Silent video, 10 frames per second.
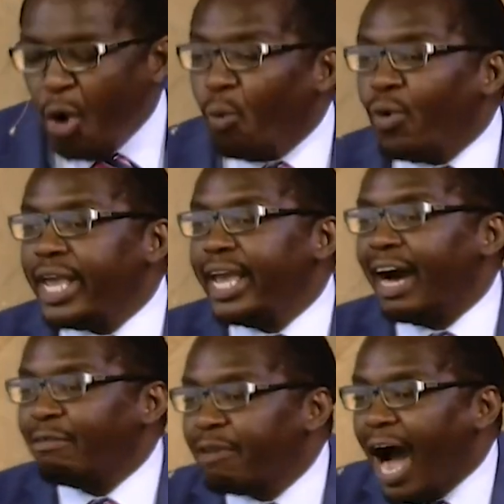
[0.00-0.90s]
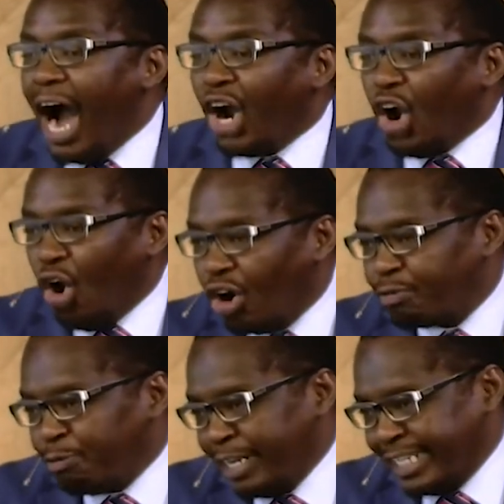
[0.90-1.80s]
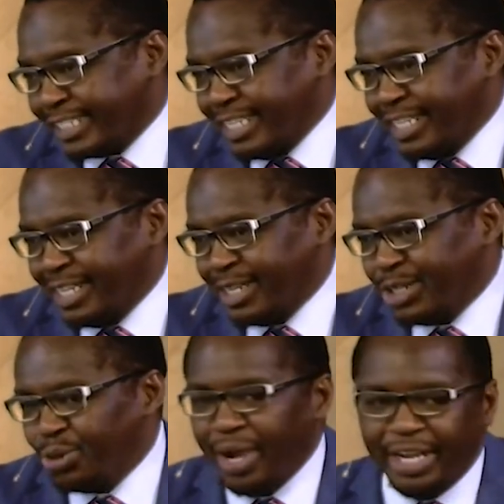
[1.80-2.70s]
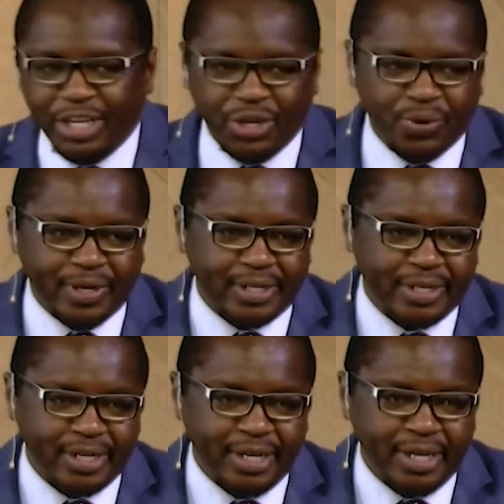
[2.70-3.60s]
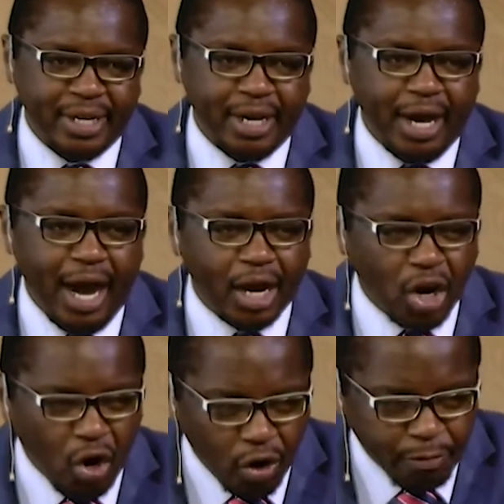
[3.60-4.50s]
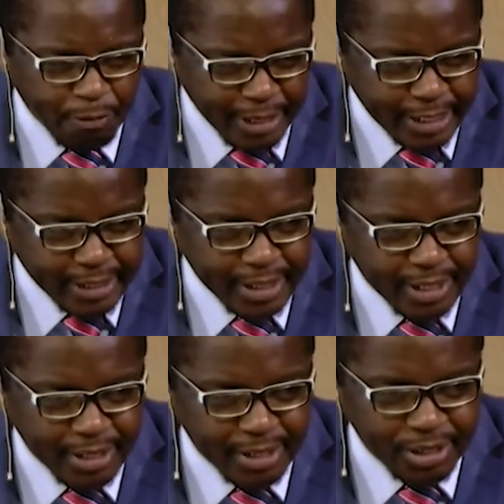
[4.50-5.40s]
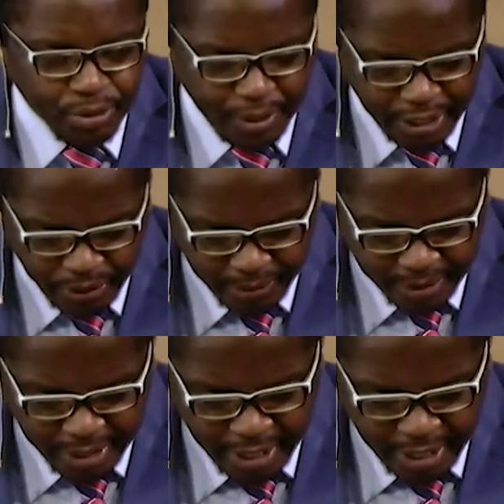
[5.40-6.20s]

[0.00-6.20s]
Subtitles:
we have a conflict to endure. A conflict to endure.